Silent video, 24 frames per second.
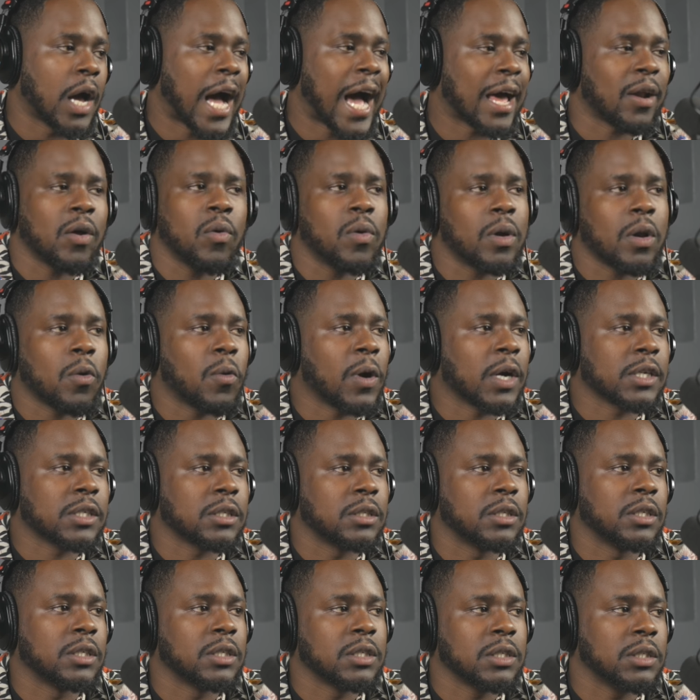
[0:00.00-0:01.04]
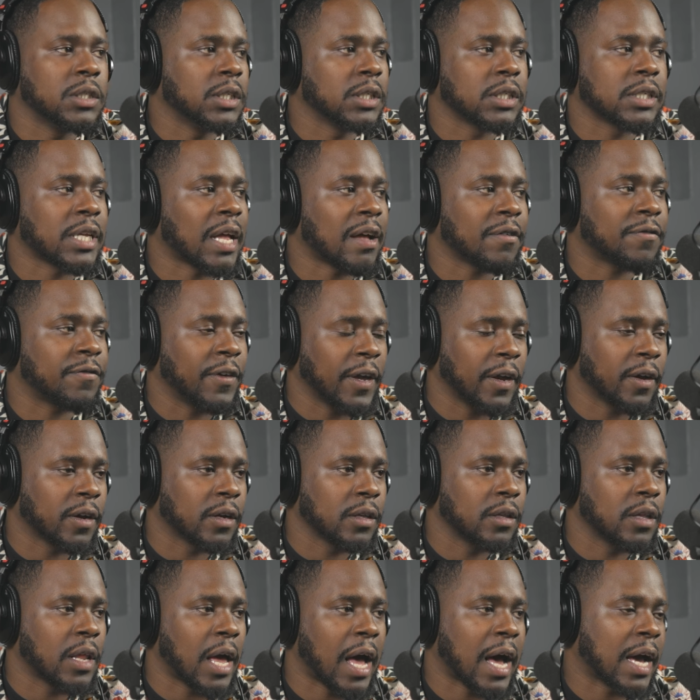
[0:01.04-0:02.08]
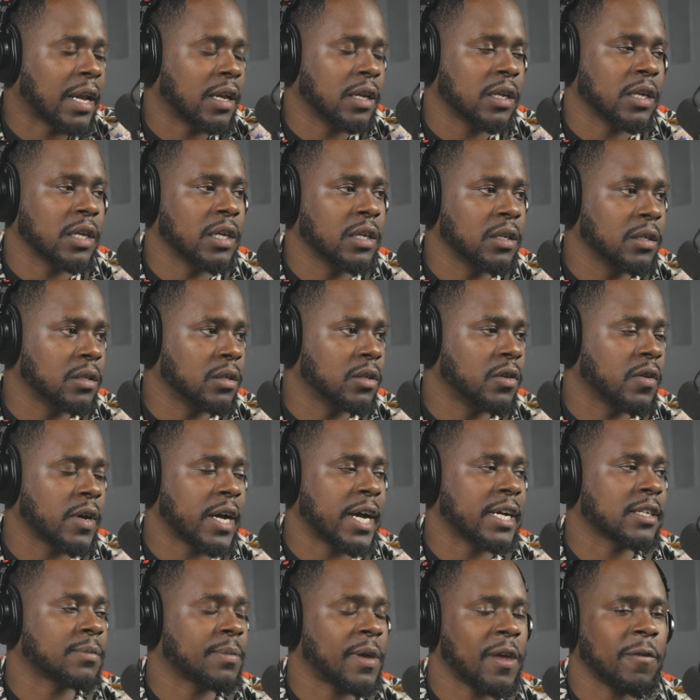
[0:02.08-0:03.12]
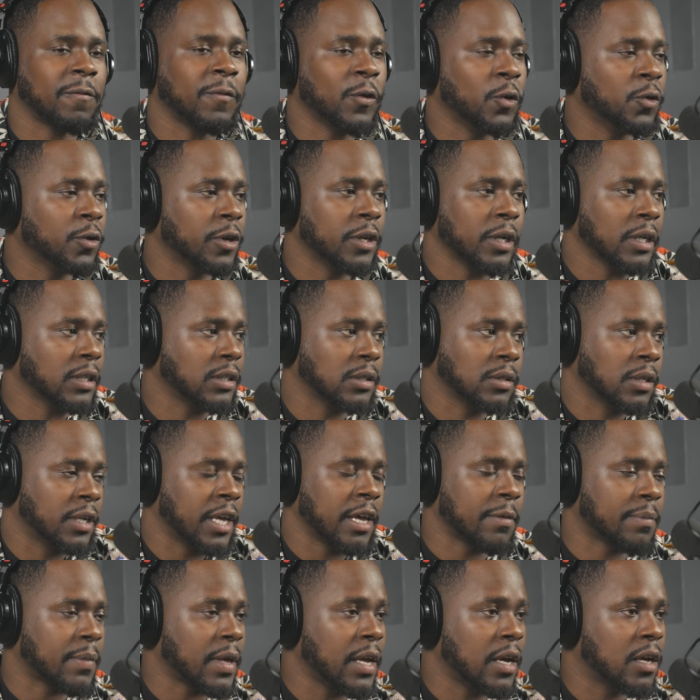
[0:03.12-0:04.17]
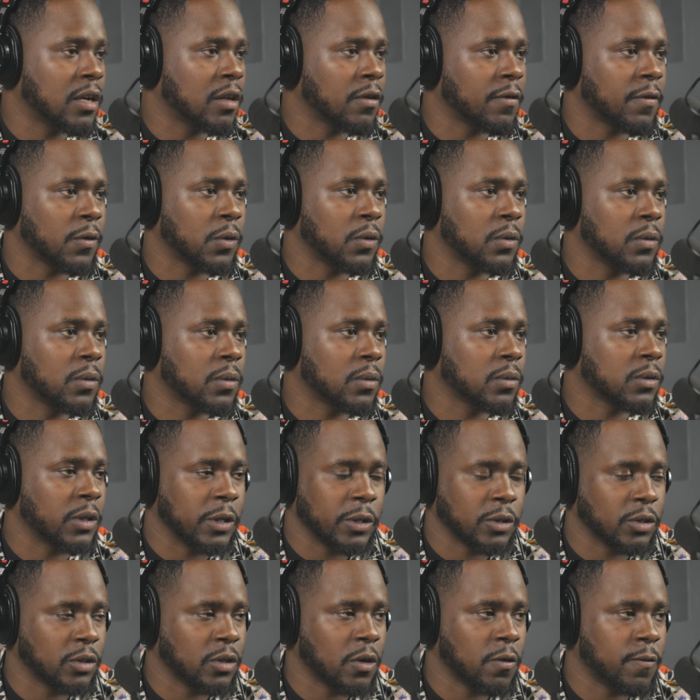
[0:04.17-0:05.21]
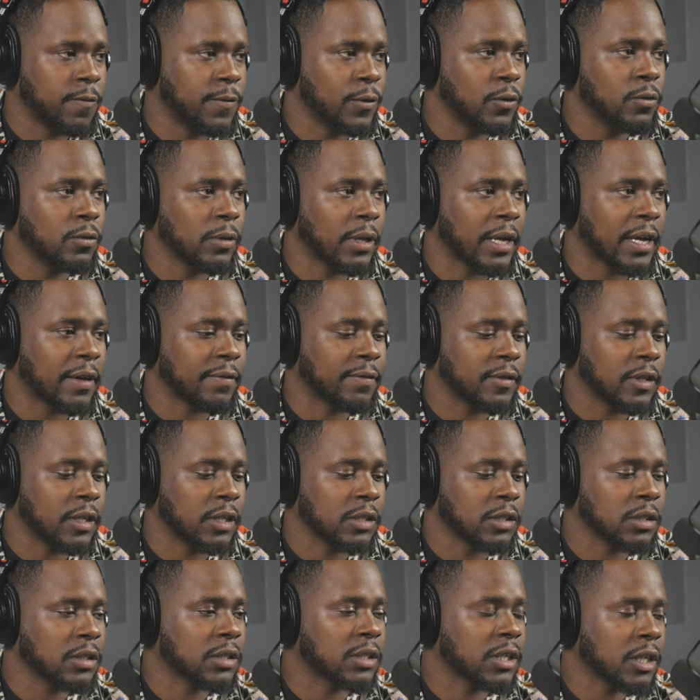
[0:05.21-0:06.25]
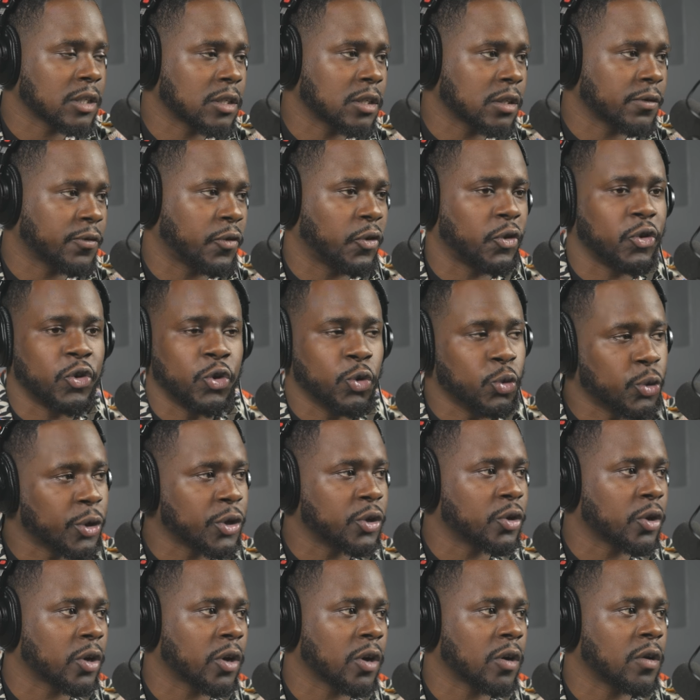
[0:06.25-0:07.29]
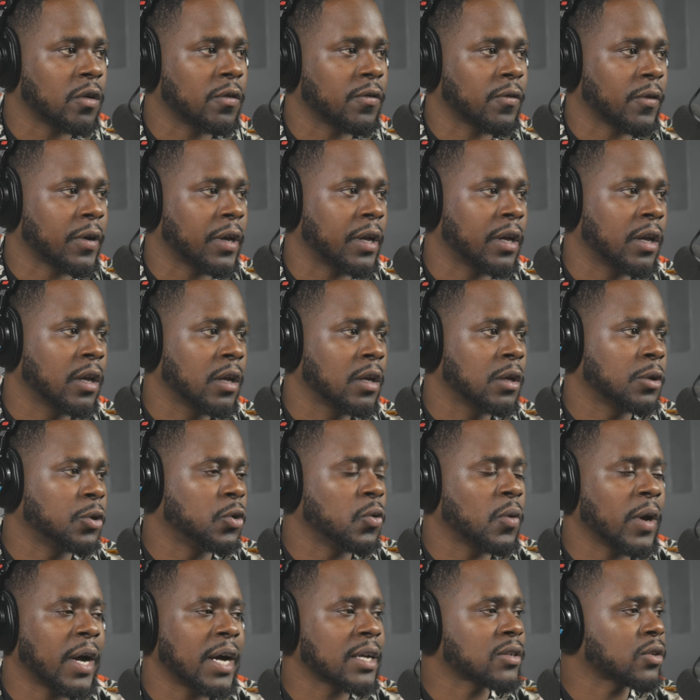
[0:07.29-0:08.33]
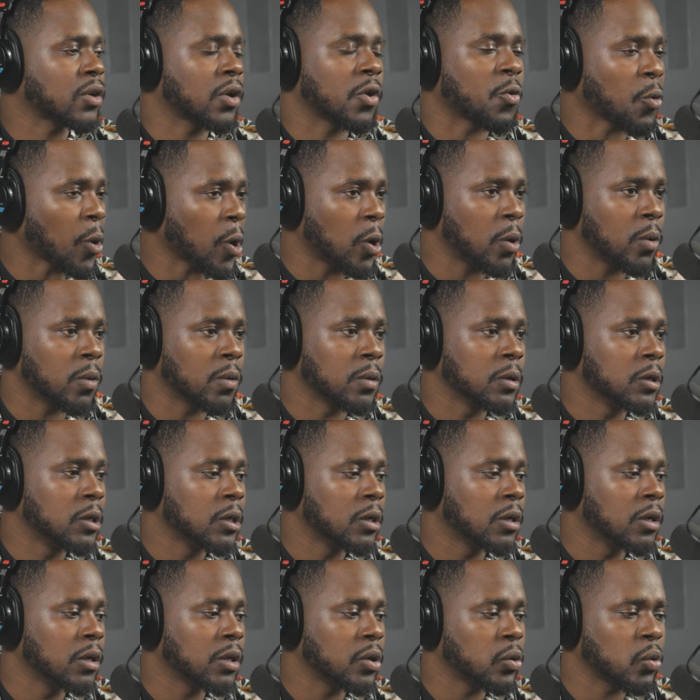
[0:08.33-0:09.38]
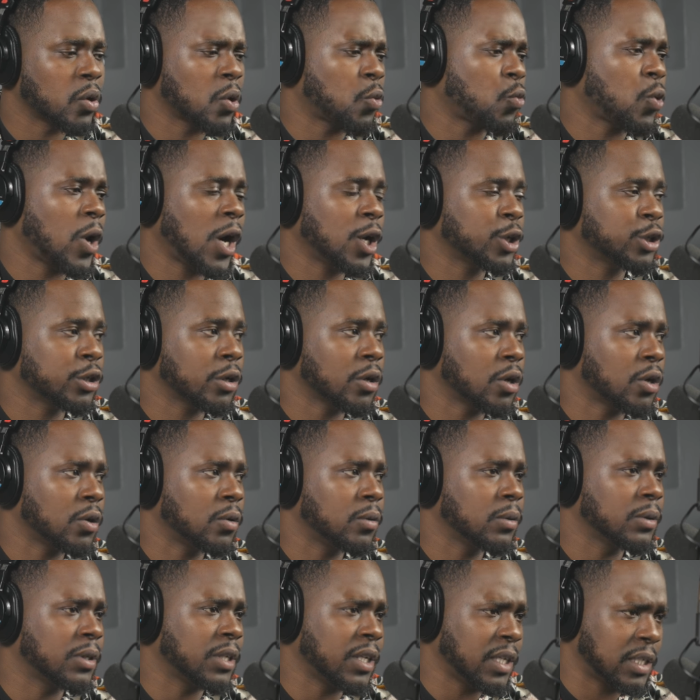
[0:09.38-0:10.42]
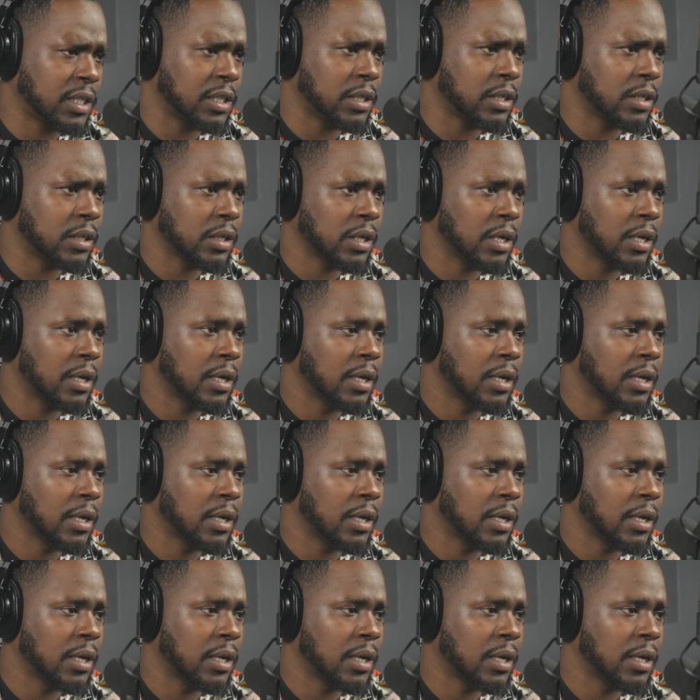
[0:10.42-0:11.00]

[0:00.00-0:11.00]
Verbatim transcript: I don't want to wash the dishes. It's not fair. I didn't eat. You guys made food. You didn't get me any food. There's no food left. This is dishes for you and your girlfriend. You guys are grown. You can wash your own dishes.